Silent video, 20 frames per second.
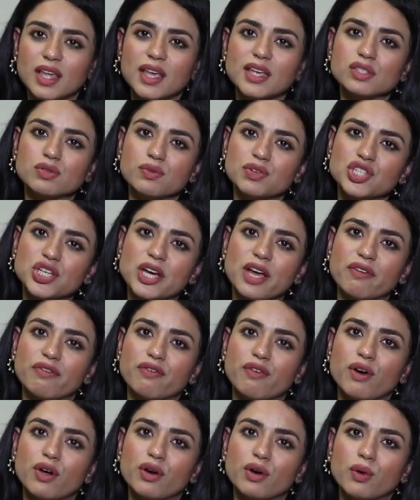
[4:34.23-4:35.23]
things which I
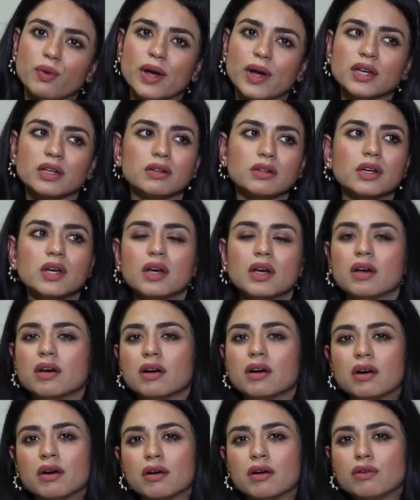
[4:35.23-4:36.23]
follow and